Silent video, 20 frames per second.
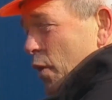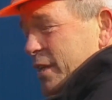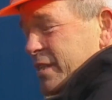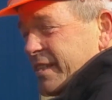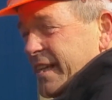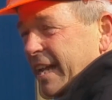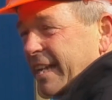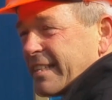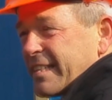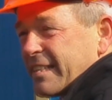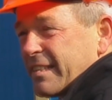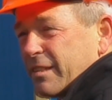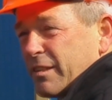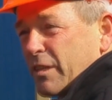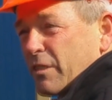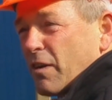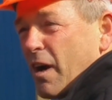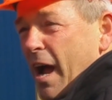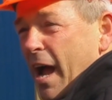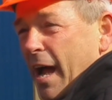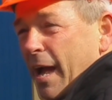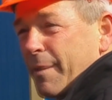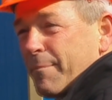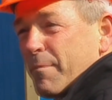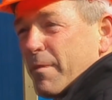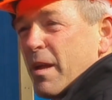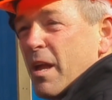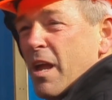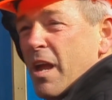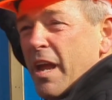twisting climb.
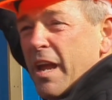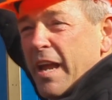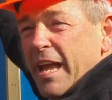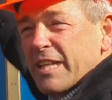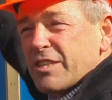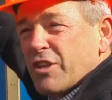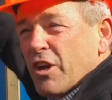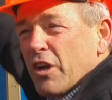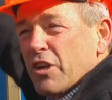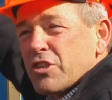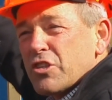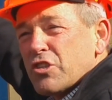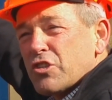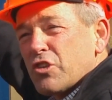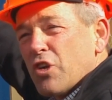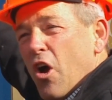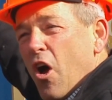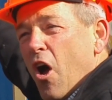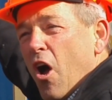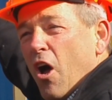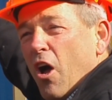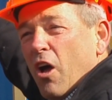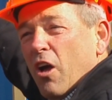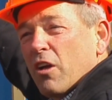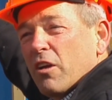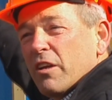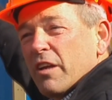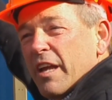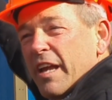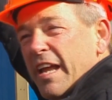It's going to stall.
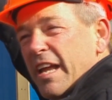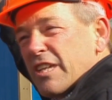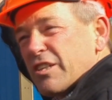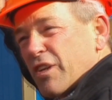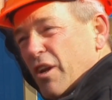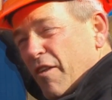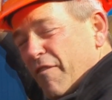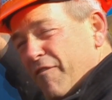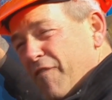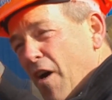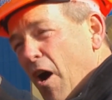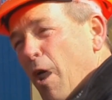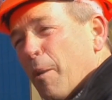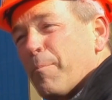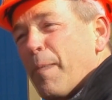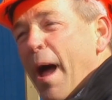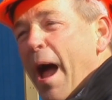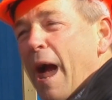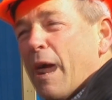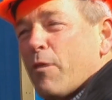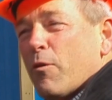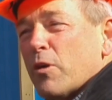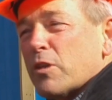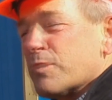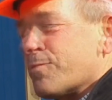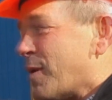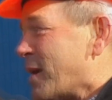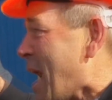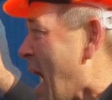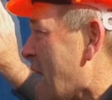It's going to fall backwards,
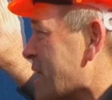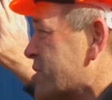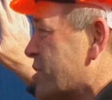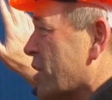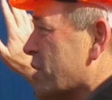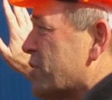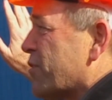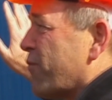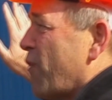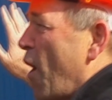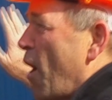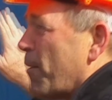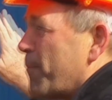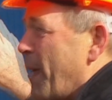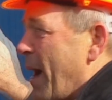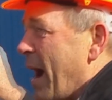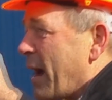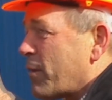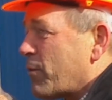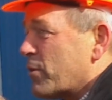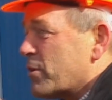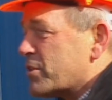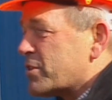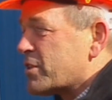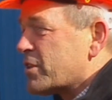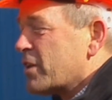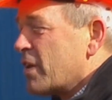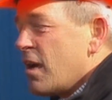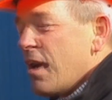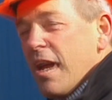but not just fall backwards.
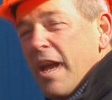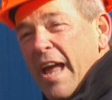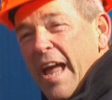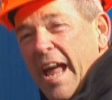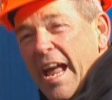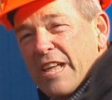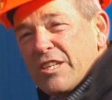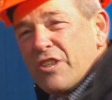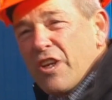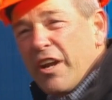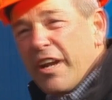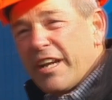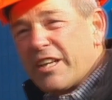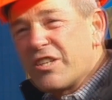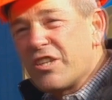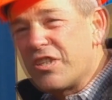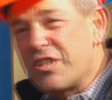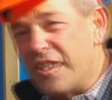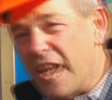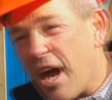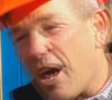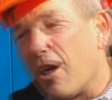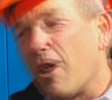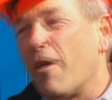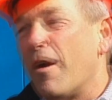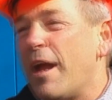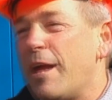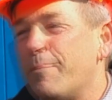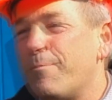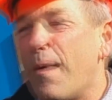It's going to
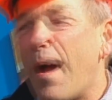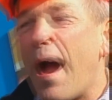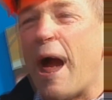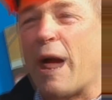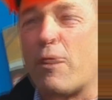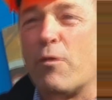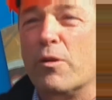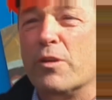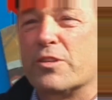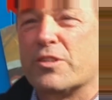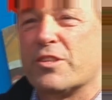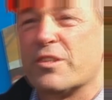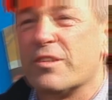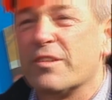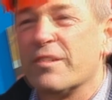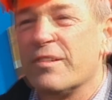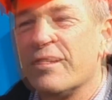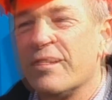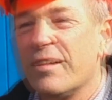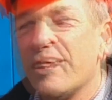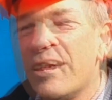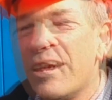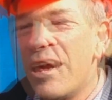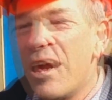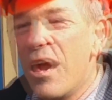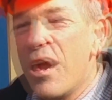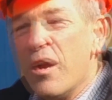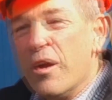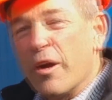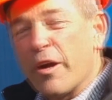accelerate backwards.
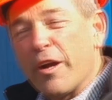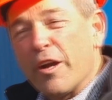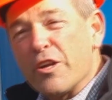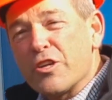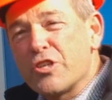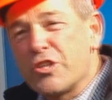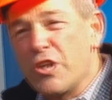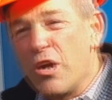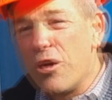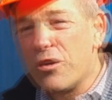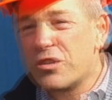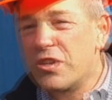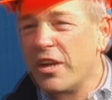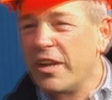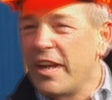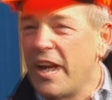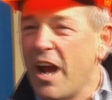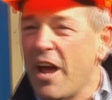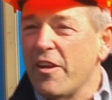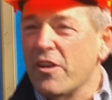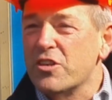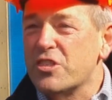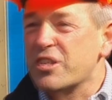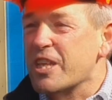You're going to shoot to the other